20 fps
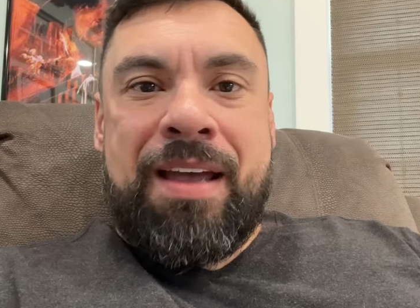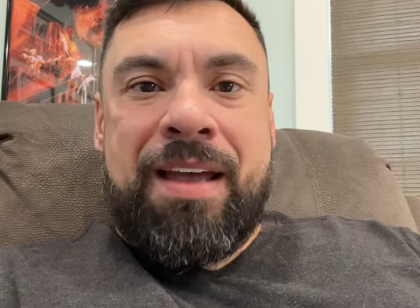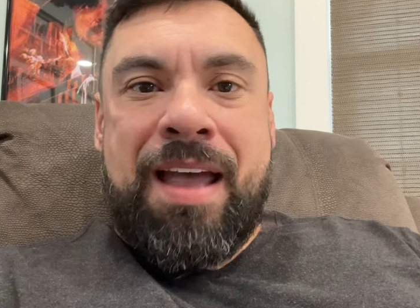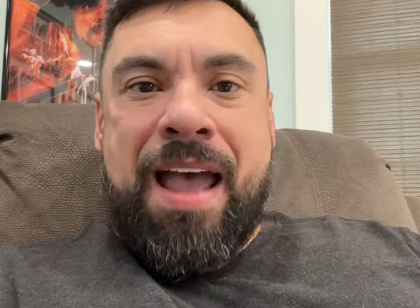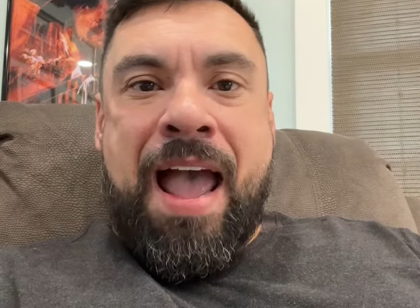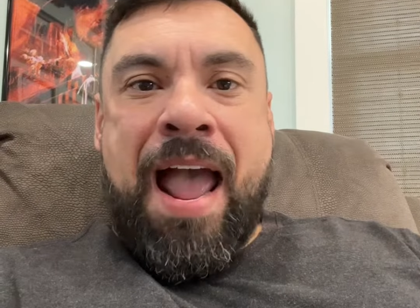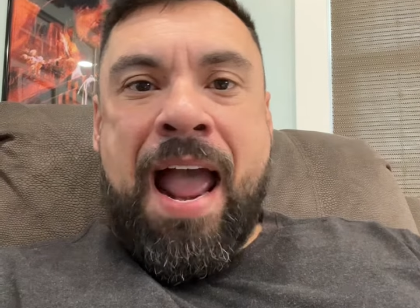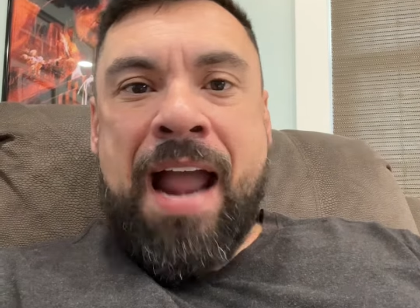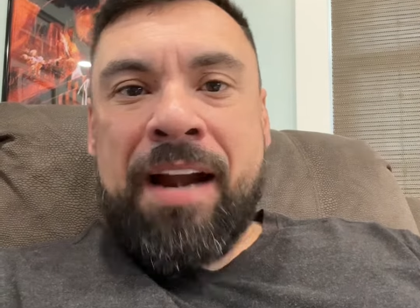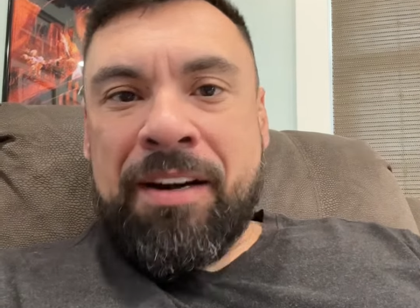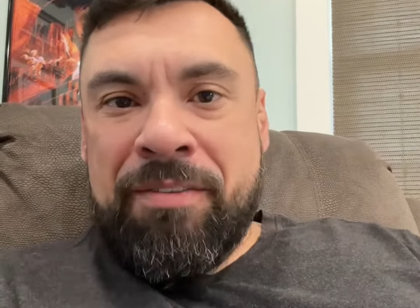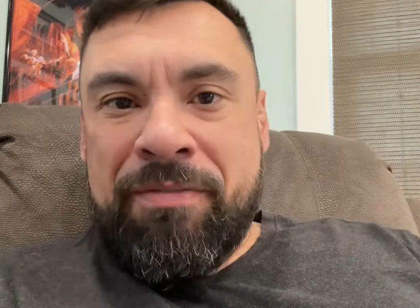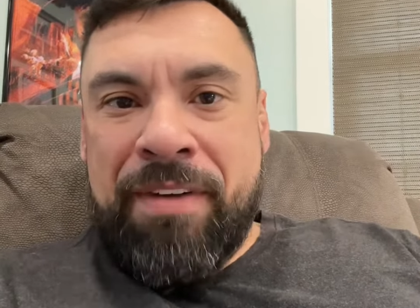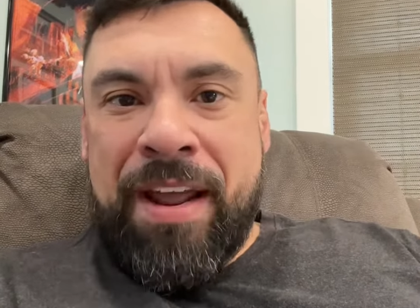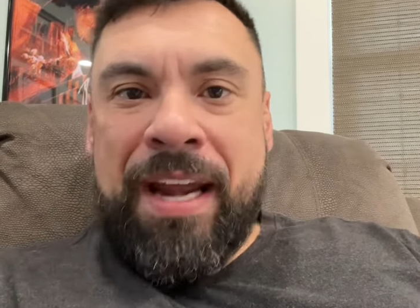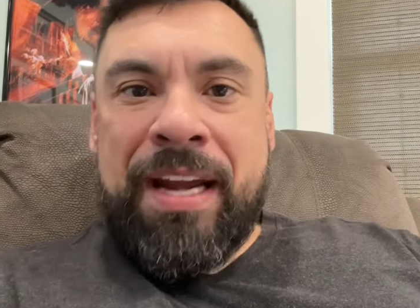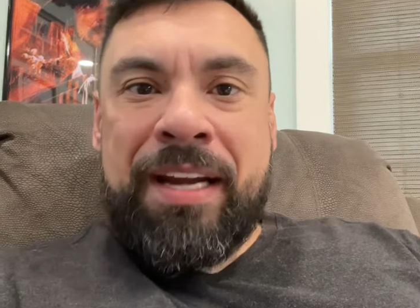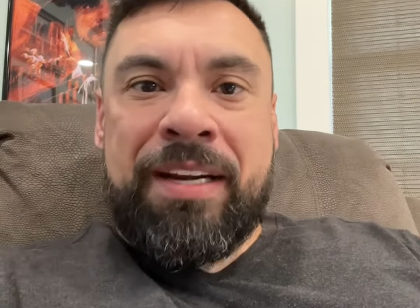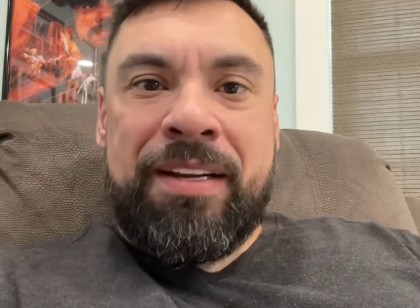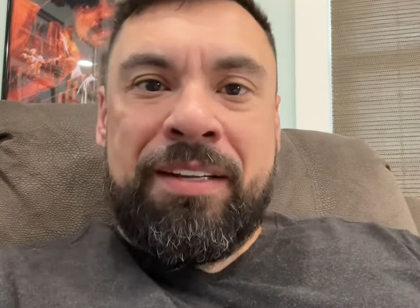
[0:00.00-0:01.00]

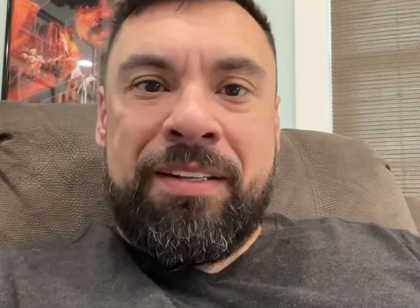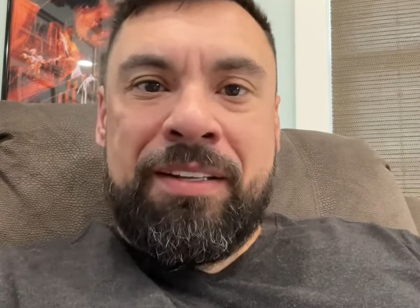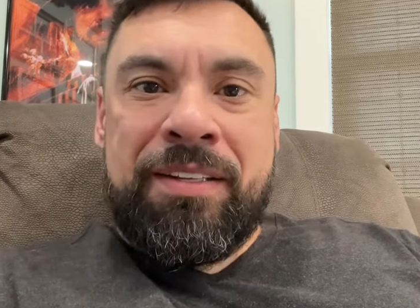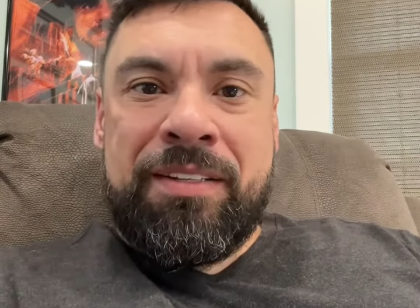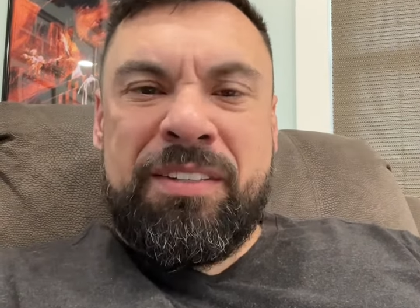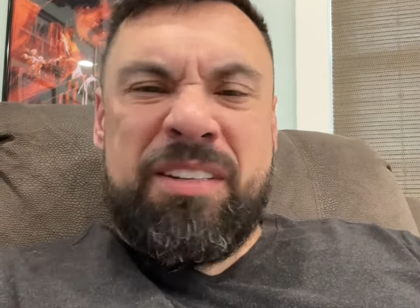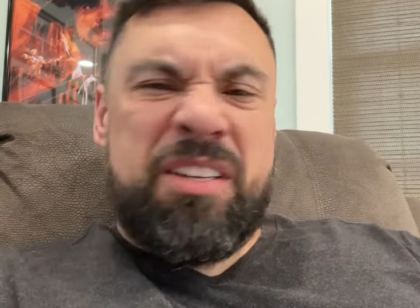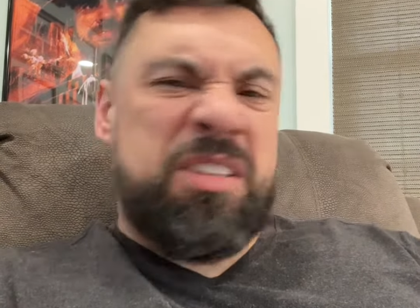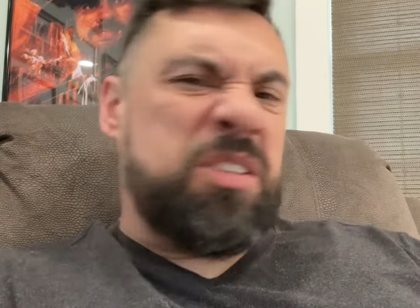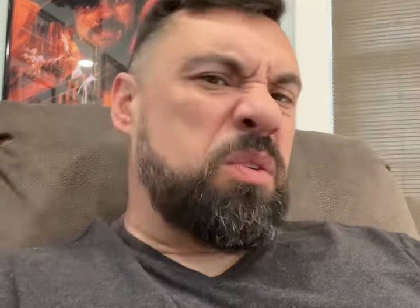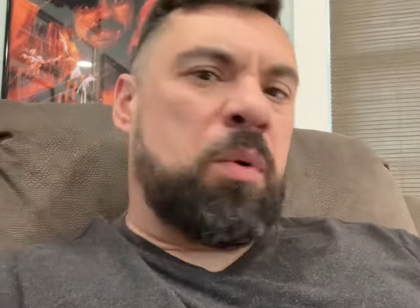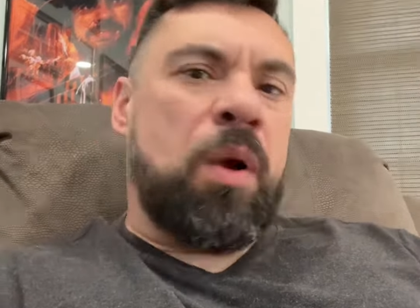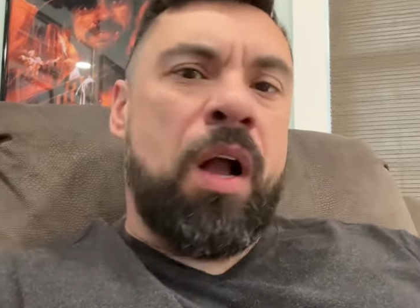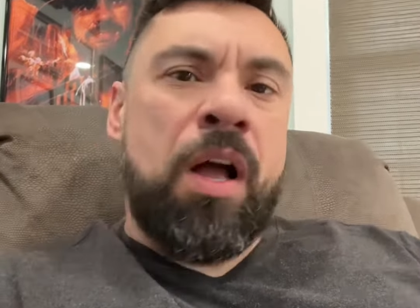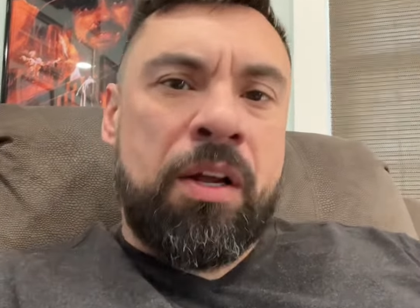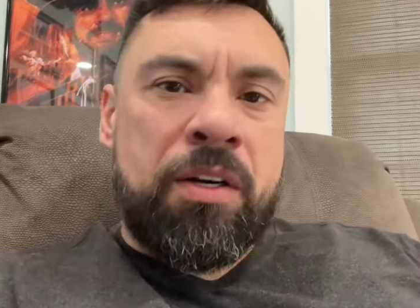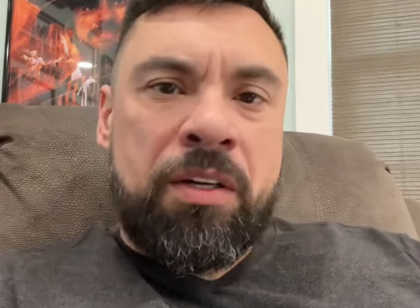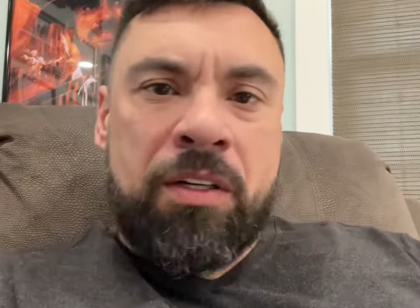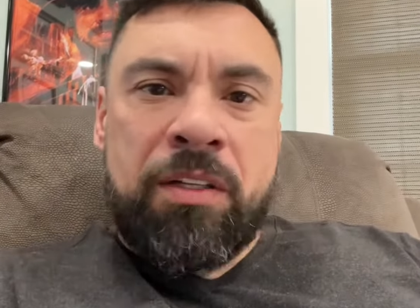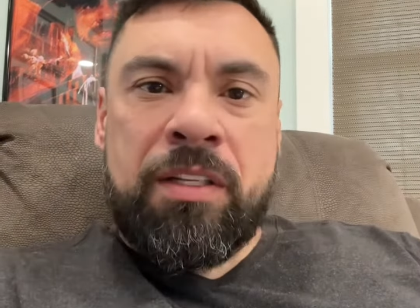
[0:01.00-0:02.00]
aggravated,
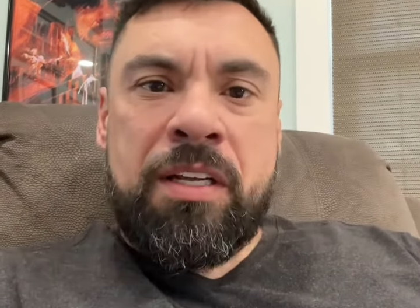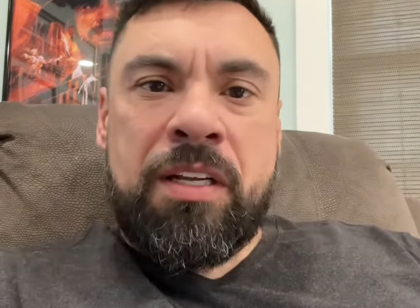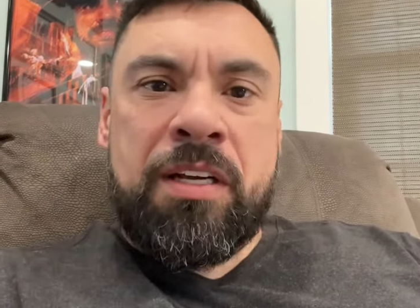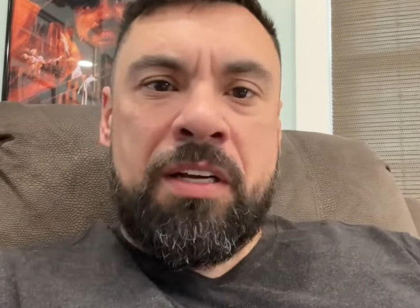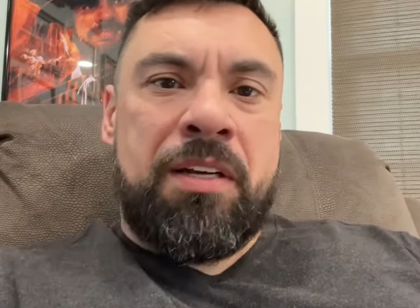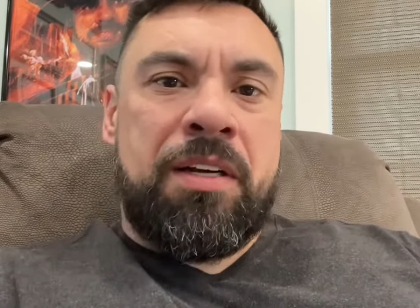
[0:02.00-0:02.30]
disgruntled,